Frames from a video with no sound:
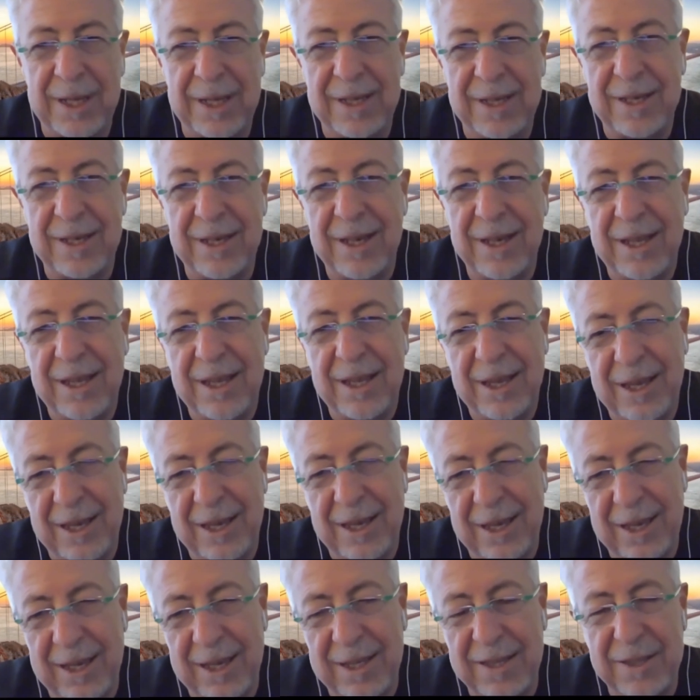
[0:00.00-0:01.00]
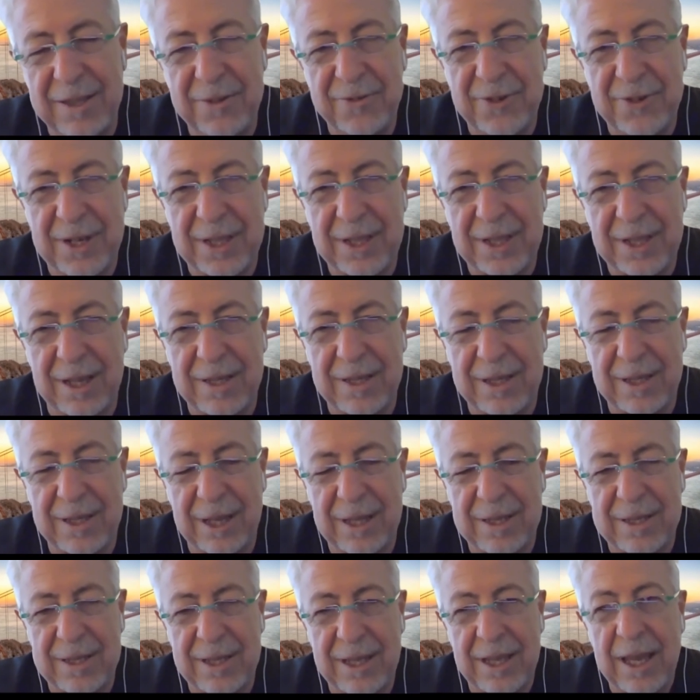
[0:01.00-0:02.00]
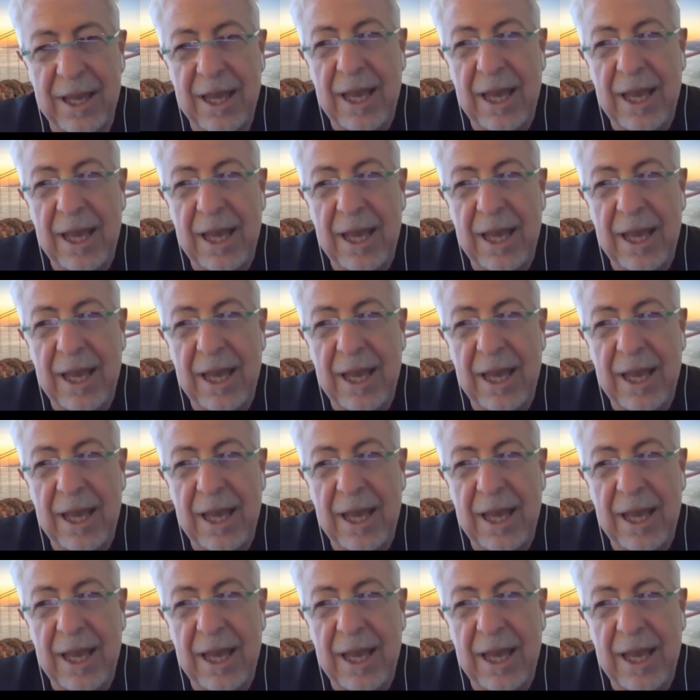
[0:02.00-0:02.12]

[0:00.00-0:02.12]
in different contexts.